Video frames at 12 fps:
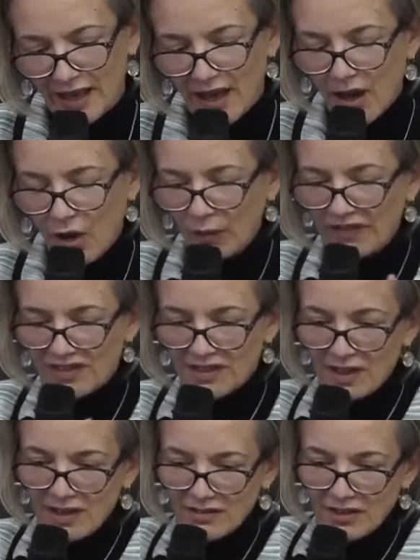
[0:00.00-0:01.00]
We've
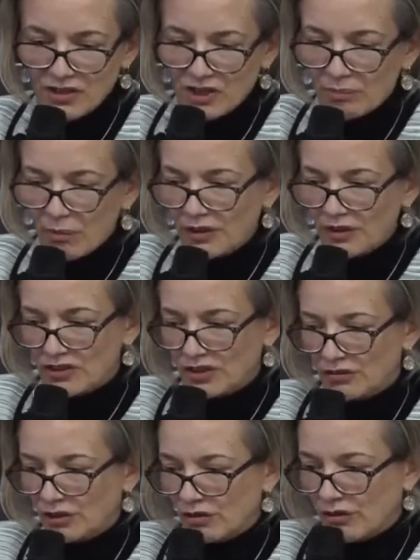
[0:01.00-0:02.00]
started to monitor
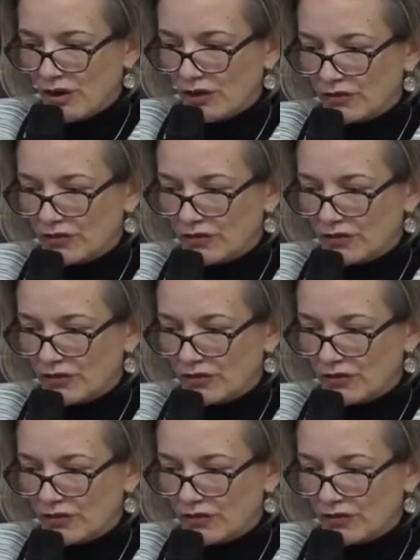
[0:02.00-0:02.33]
across,